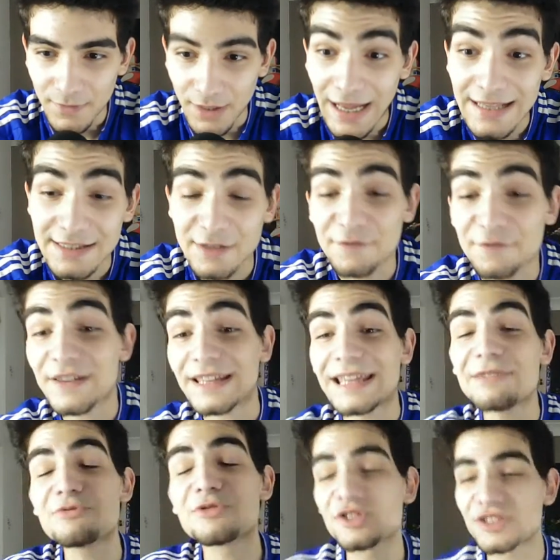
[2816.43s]
That's the thing. He
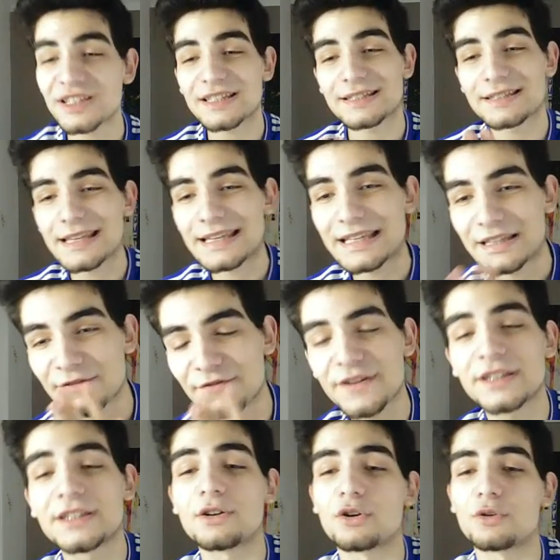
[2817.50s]
was 16 in the
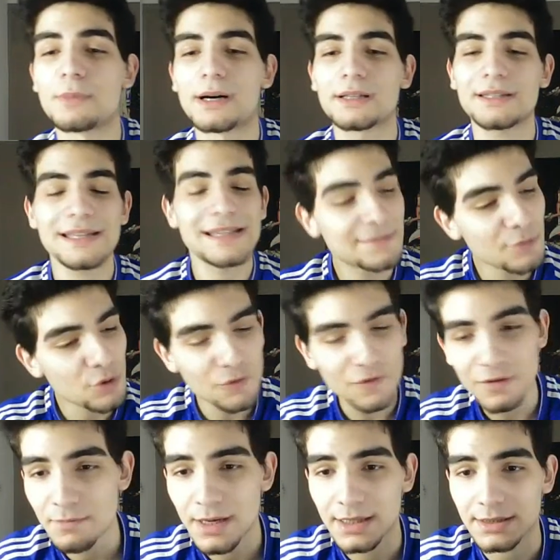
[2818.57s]
video, man. He's moving
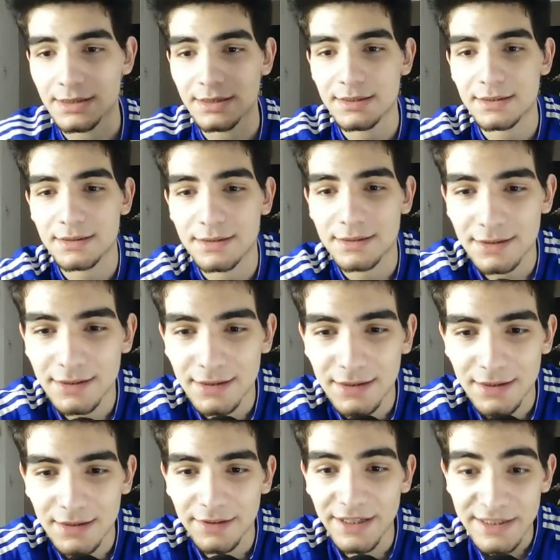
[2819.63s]
mad.
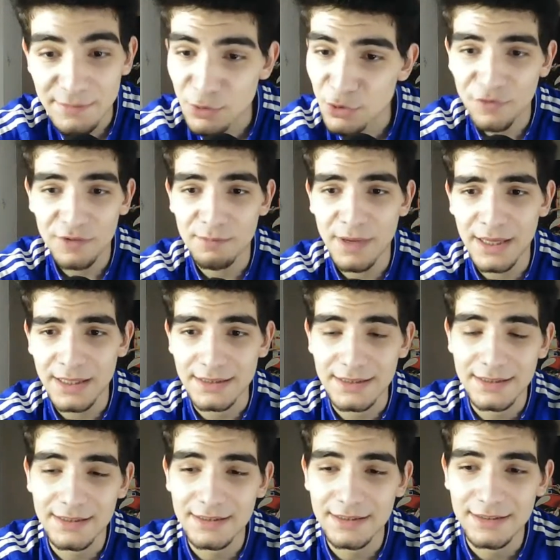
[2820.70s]

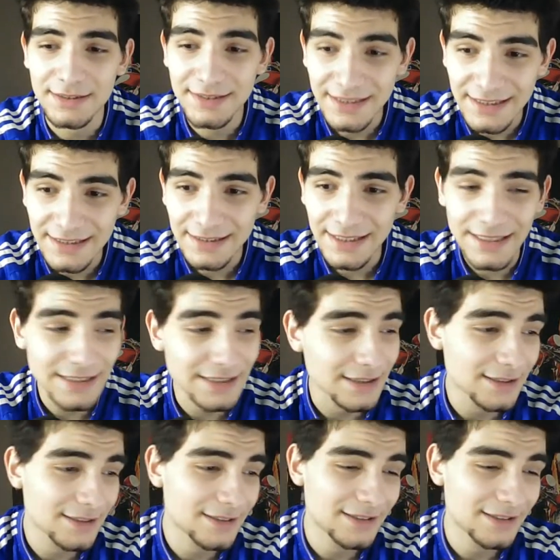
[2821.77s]
16.